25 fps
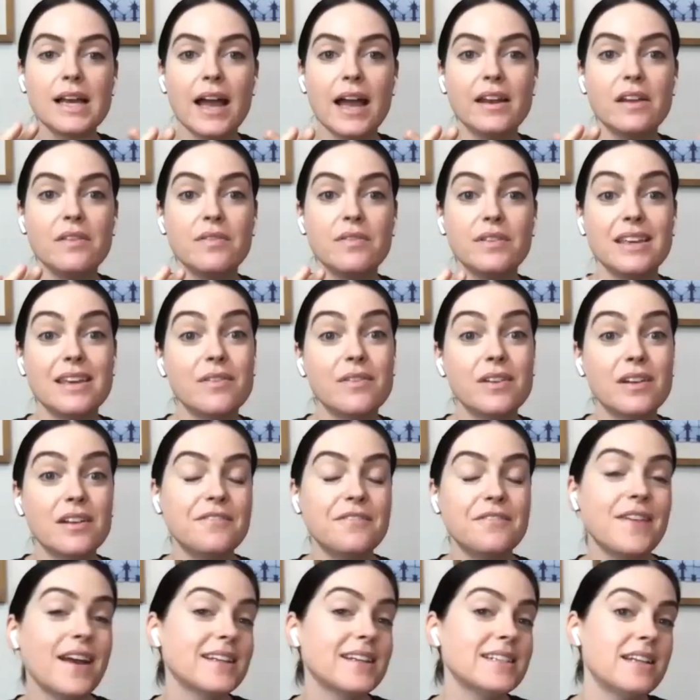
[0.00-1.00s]
kind of even
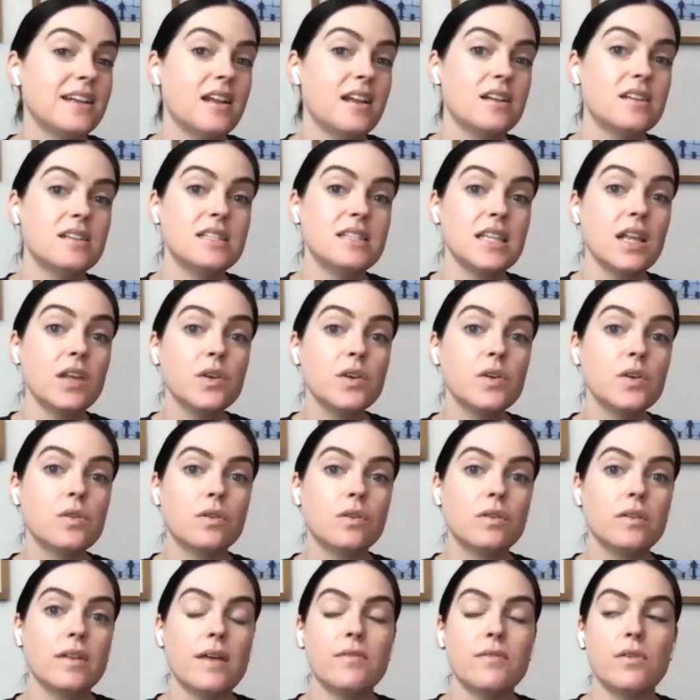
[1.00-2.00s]
affected at a
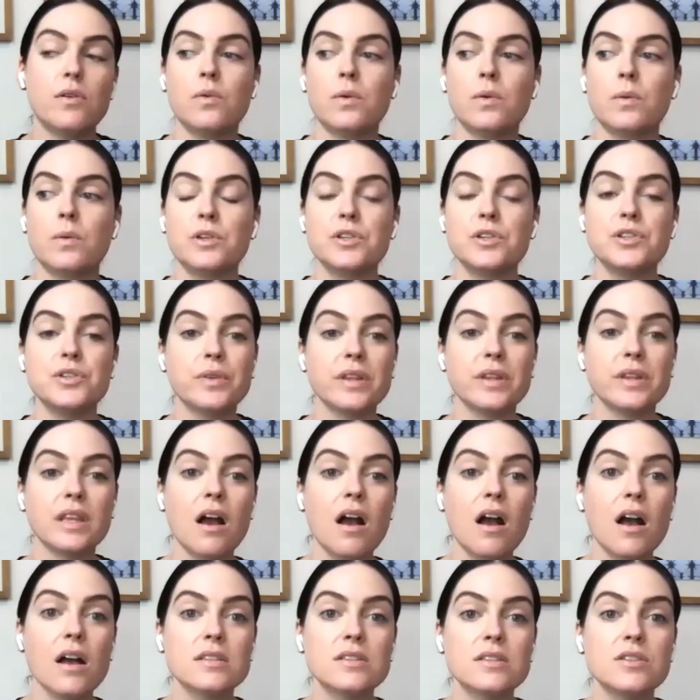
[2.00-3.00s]
cellular level when we're doing the
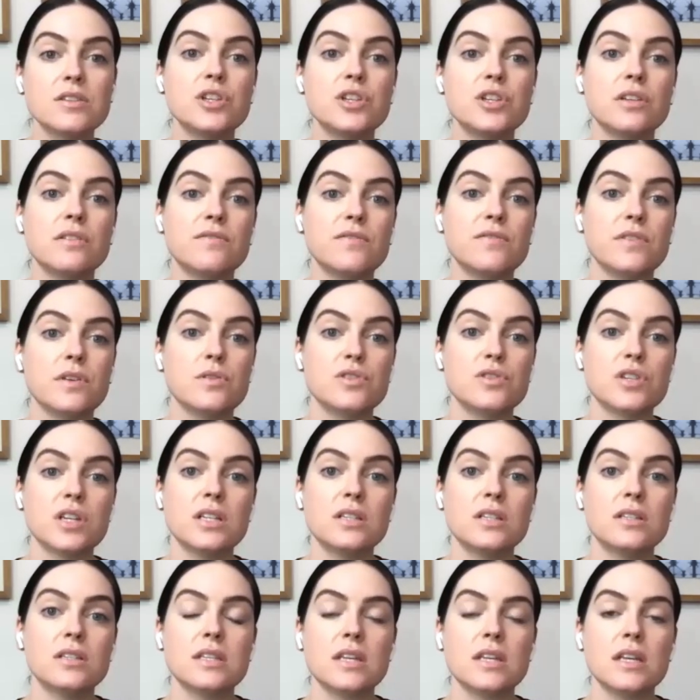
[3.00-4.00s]
oxygen
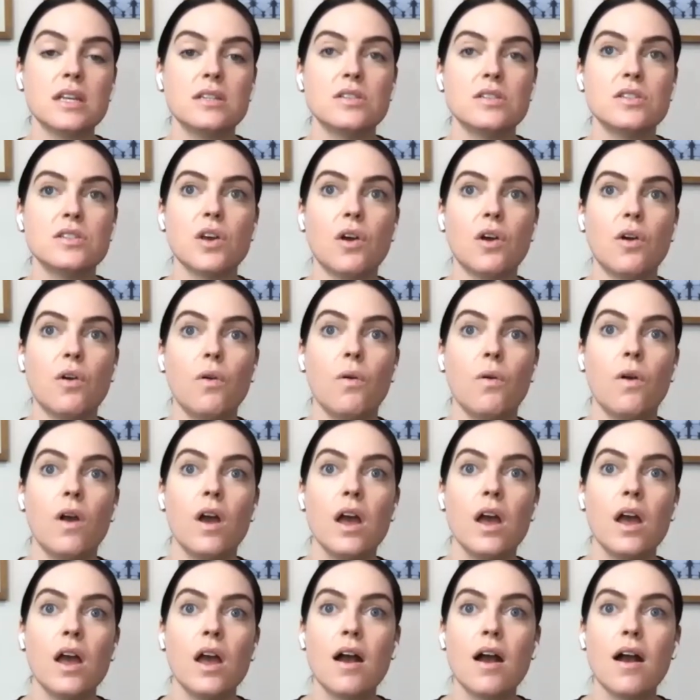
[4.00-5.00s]
infusions. And so,
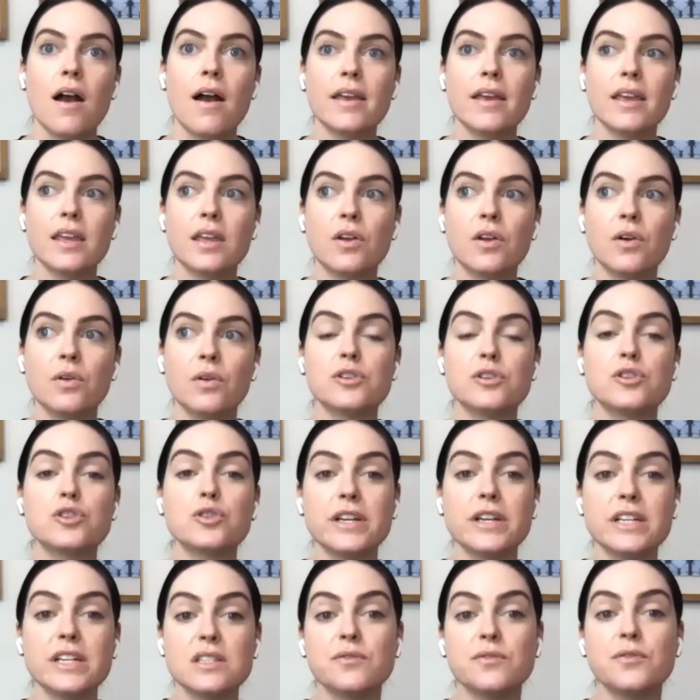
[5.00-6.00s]
you know, the
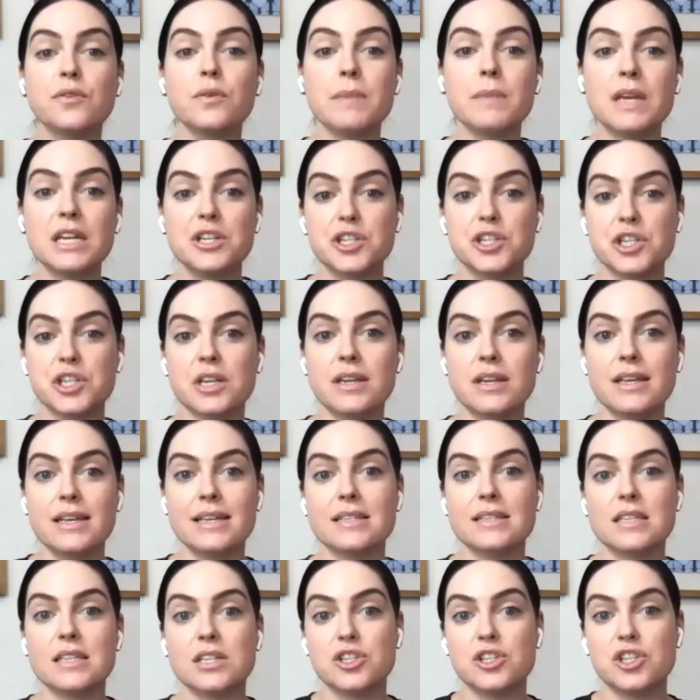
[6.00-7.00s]
transformation
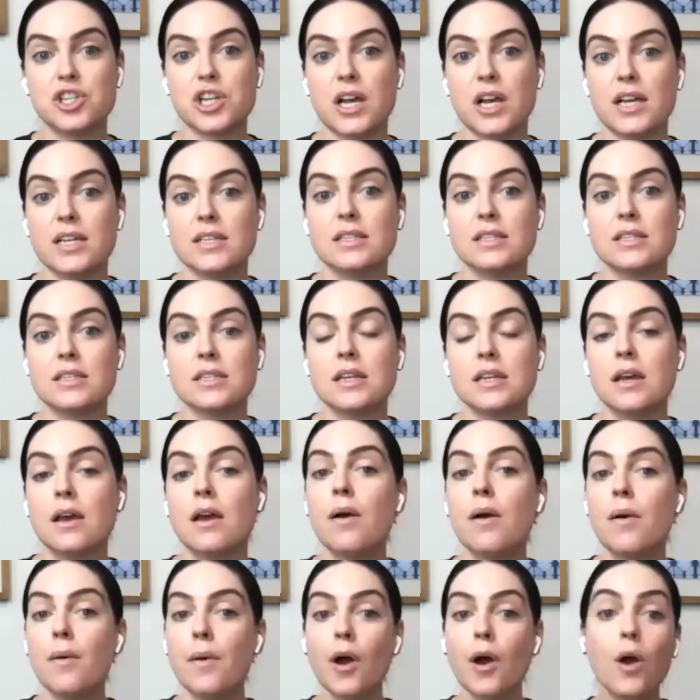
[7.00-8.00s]
isn't just,
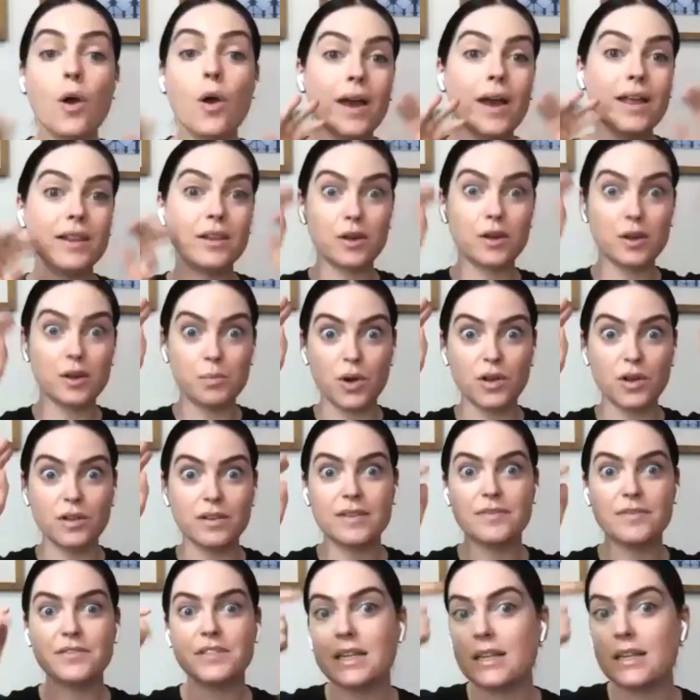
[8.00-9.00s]
oh, I look more
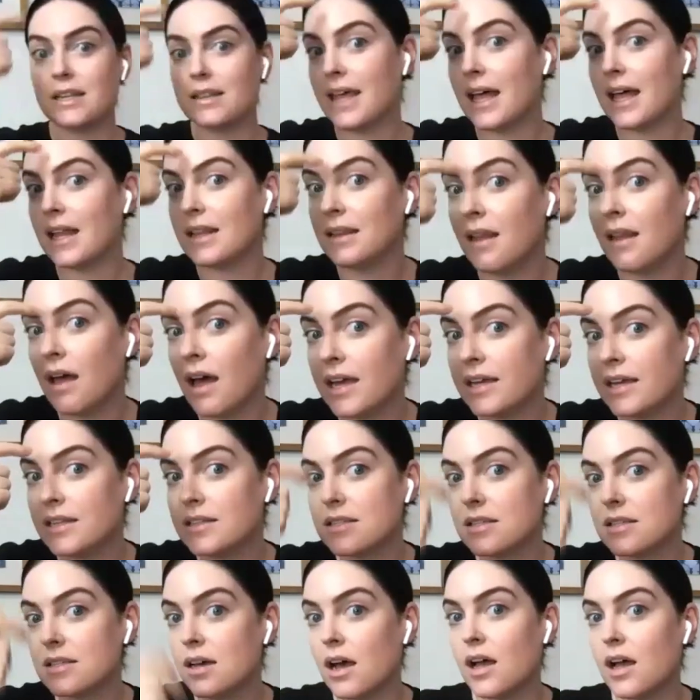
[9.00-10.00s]
lifted and that
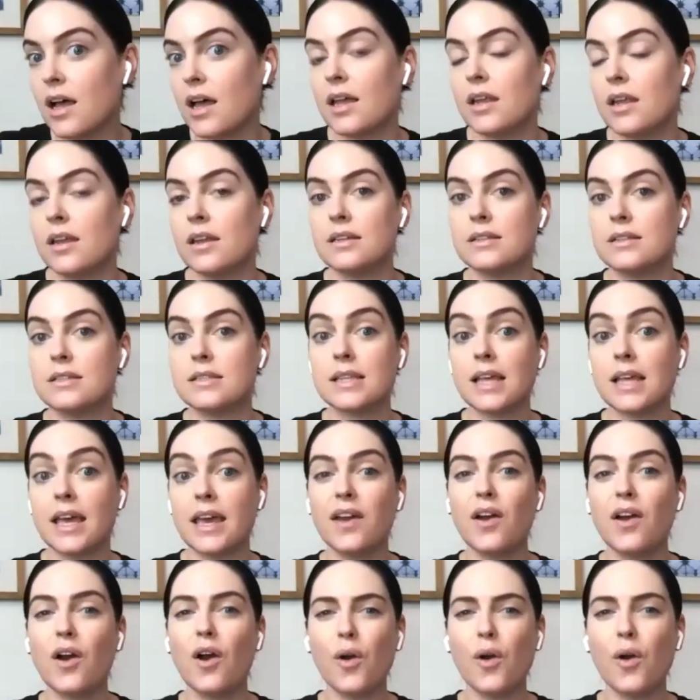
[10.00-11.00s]
line's gone. It's
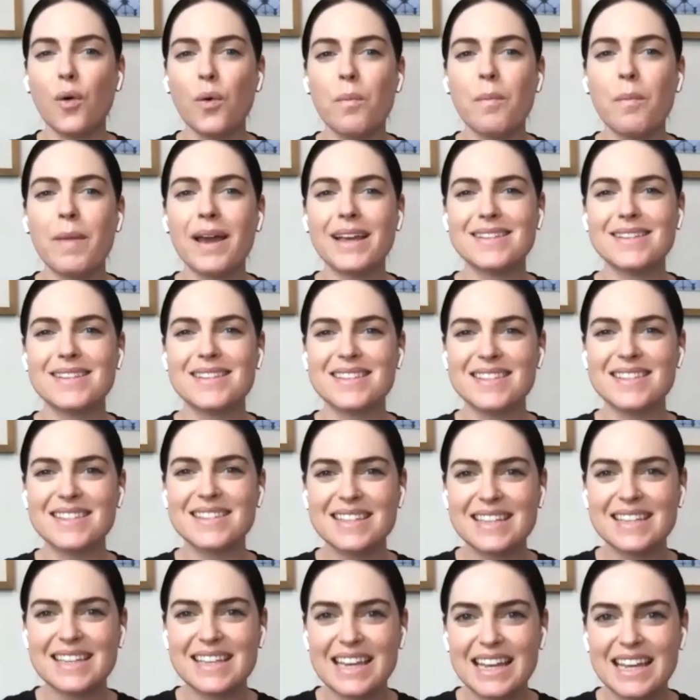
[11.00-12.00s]
like, oh, my
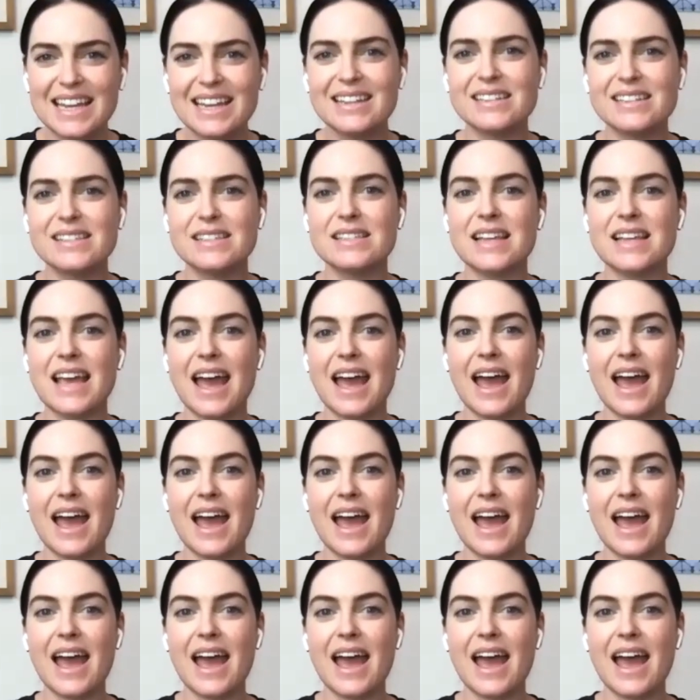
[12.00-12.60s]
skin is